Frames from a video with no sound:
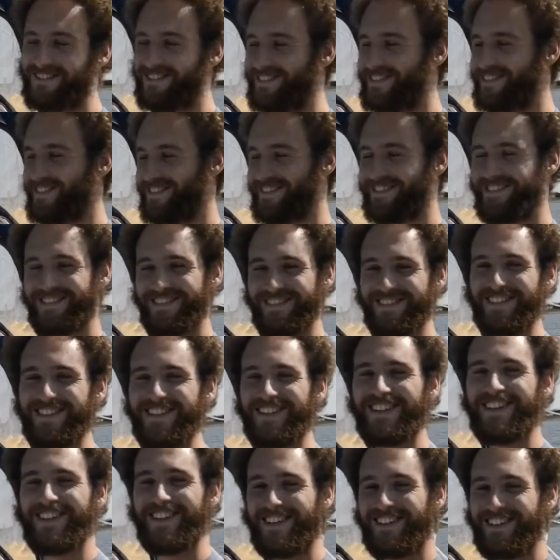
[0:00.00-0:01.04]
on his boat.
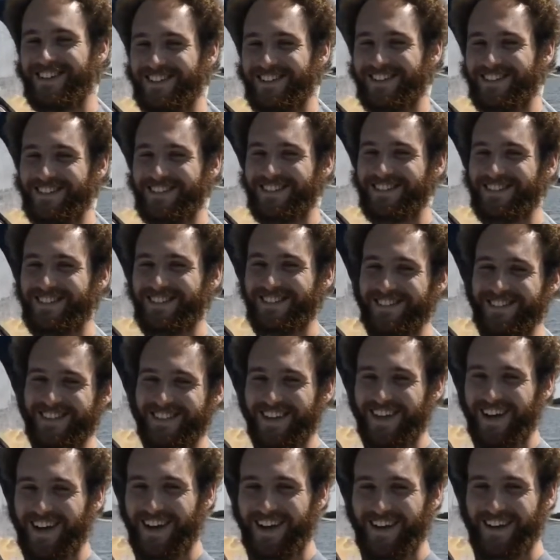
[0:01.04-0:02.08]
Hi, how are you